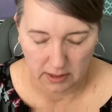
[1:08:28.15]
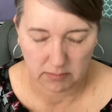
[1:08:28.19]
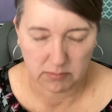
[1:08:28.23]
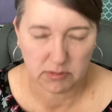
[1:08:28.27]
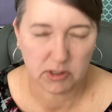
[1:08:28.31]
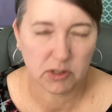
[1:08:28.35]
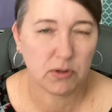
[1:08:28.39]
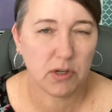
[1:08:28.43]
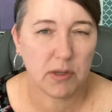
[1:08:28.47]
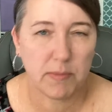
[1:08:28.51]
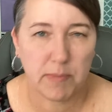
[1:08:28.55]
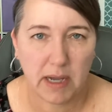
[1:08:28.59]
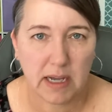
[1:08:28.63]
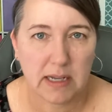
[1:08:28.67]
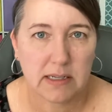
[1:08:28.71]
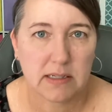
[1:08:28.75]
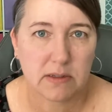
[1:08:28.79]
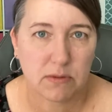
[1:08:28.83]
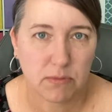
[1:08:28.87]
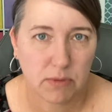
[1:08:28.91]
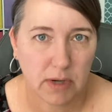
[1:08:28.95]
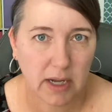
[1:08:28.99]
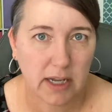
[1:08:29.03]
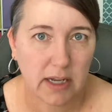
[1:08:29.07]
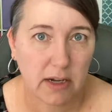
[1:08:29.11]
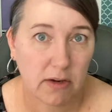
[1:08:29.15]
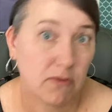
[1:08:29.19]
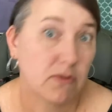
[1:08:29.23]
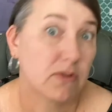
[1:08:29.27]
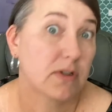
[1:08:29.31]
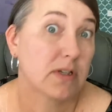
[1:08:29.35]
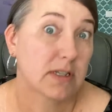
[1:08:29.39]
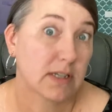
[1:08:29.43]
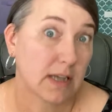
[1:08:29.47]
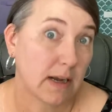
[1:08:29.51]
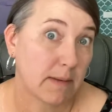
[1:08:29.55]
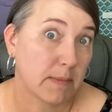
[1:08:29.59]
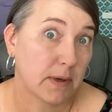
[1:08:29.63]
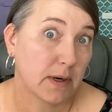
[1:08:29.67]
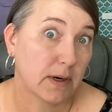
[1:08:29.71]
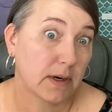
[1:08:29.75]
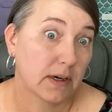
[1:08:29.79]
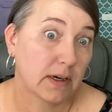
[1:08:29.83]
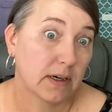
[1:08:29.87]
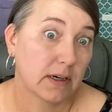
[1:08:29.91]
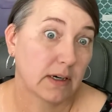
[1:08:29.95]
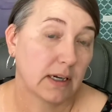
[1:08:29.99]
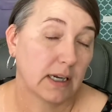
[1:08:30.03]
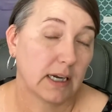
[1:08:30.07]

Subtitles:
Dewey passed away over the summer."